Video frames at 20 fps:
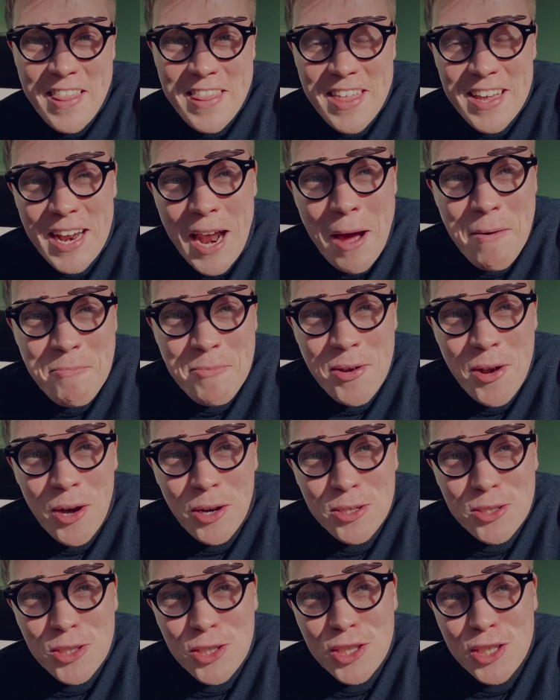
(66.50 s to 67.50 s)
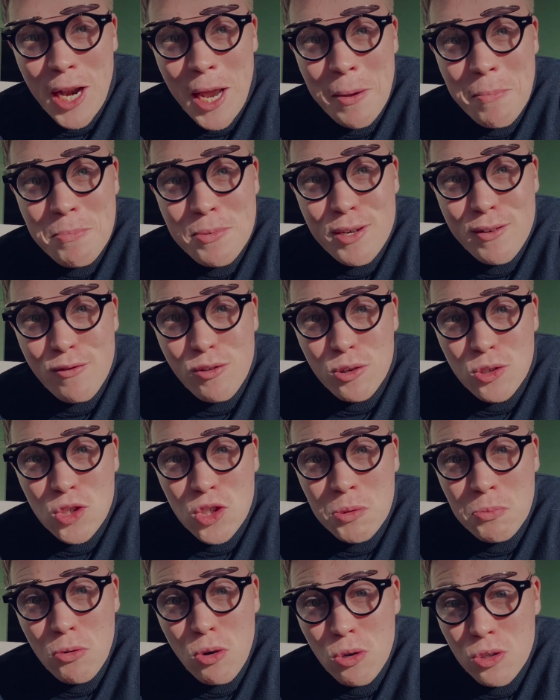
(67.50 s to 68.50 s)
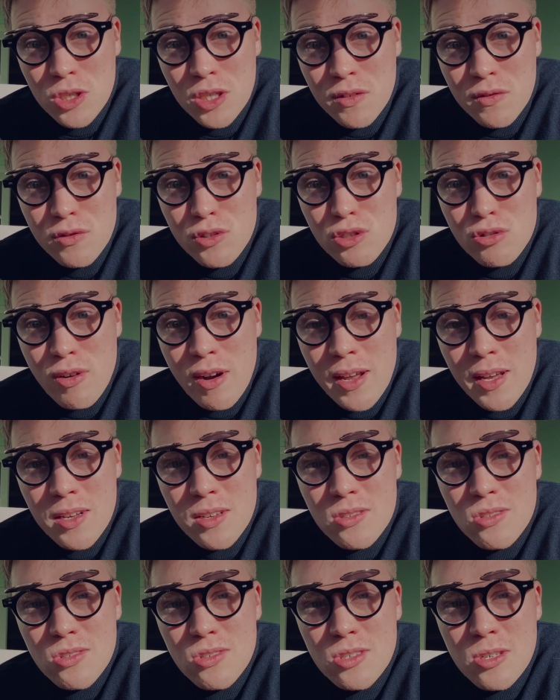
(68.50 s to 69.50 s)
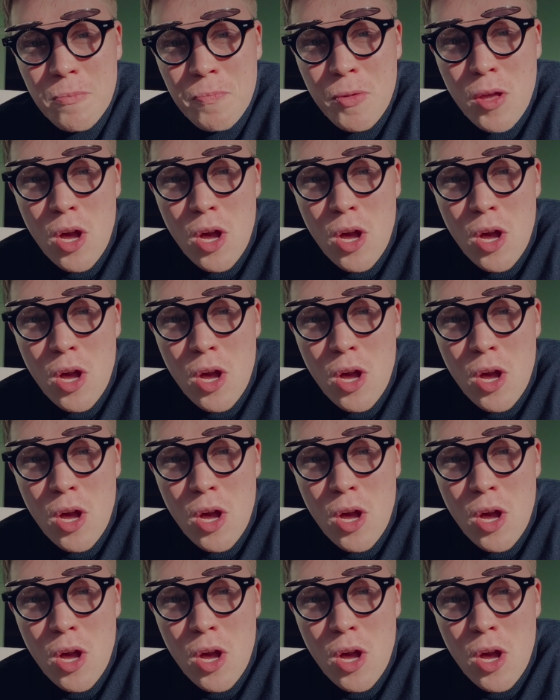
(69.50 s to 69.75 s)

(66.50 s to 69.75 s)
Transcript: that am not shaped for sportive tricks,